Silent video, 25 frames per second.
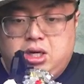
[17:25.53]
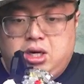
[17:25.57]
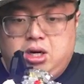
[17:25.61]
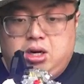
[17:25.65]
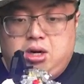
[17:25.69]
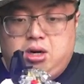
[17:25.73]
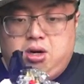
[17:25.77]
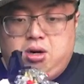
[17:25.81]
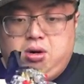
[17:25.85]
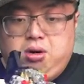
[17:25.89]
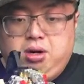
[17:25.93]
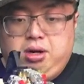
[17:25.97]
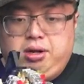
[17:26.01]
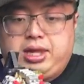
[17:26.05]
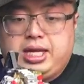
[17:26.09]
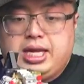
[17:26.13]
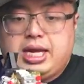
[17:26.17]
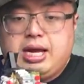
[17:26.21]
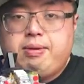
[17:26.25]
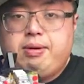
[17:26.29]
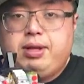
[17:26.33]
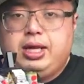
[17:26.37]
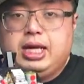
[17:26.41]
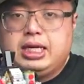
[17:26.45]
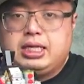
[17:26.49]
Only thing I
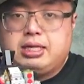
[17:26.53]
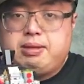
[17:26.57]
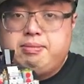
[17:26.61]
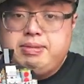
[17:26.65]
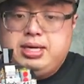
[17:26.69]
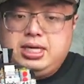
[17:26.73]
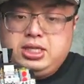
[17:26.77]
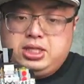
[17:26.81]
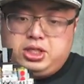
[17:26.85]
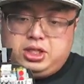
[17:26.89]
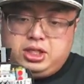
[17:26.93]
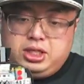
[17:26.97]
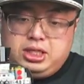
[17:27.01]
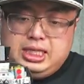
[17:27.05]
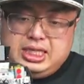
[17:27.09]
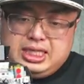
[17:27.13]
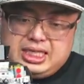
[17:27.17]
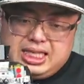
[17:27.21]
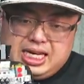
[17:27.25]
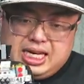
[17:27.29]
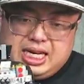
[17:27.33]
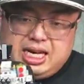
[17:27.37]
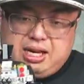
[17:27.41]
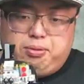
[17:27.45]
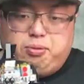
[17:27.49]
would like to mention is that
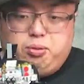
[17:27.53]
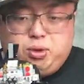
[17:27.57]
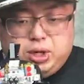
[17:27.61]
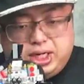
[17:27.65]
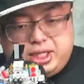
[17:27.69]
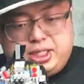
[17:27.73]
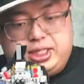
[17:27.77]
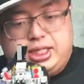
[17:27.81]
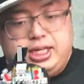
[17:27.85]
I wish they